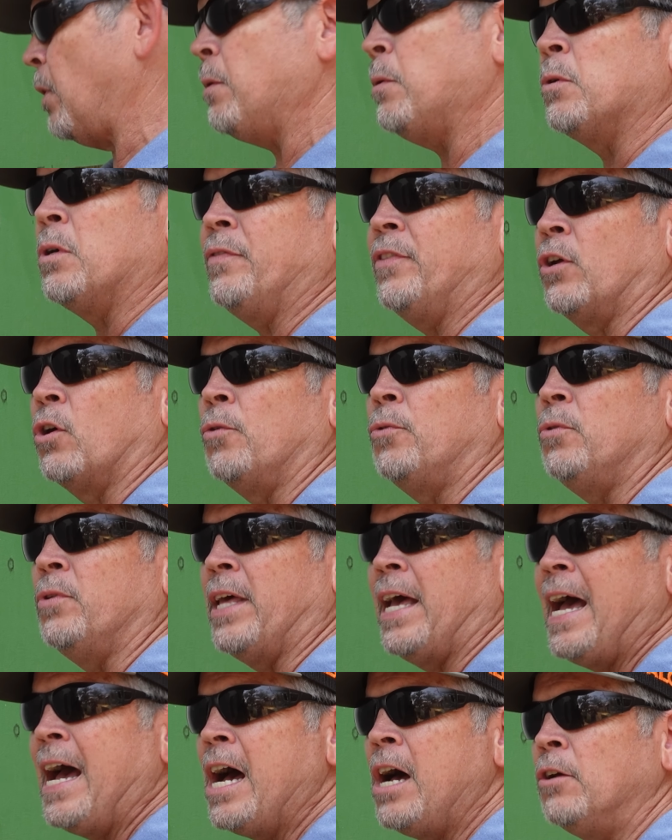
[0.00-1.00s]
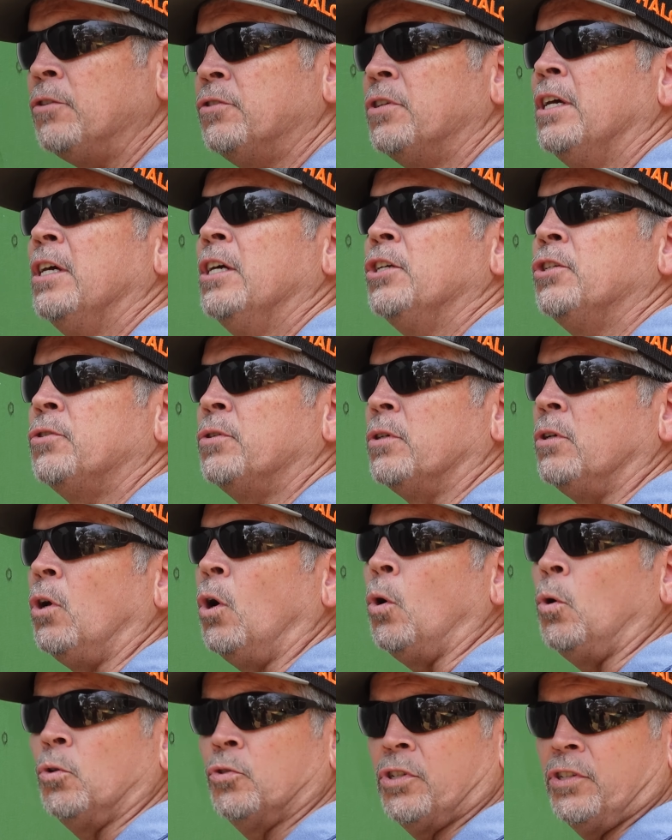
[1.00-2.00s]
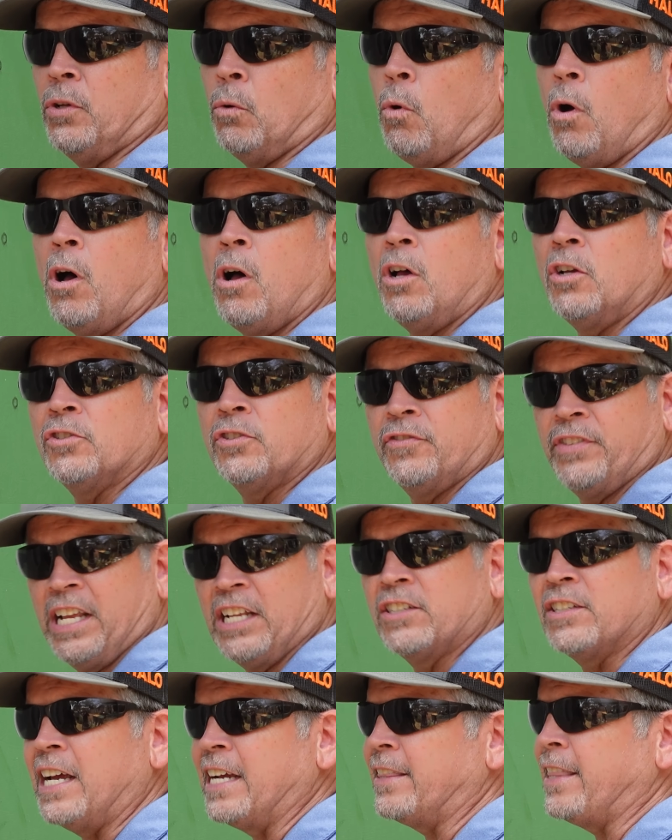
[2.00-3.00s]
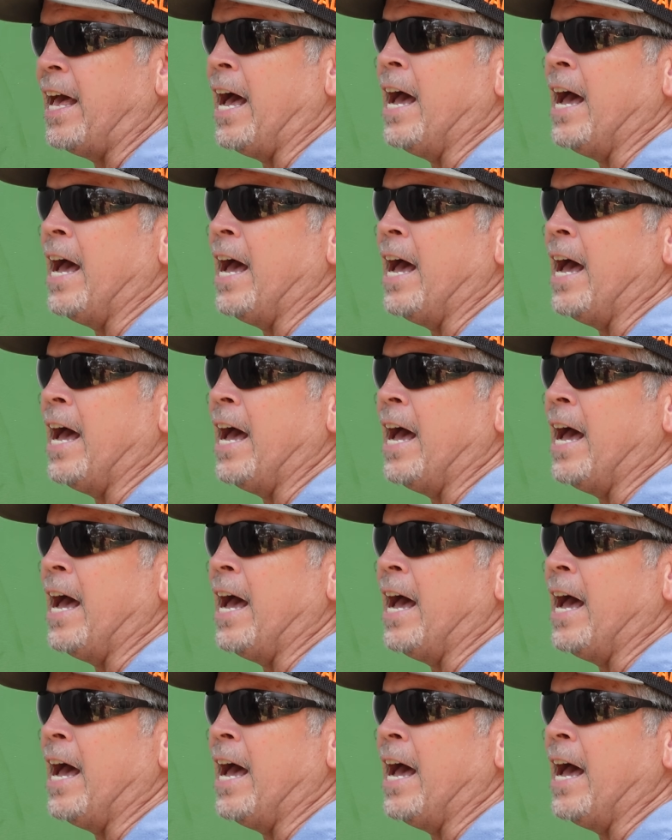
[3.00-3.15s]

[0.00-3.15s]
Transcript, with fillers: way we don't have to go through the house, through holes in the walls, things like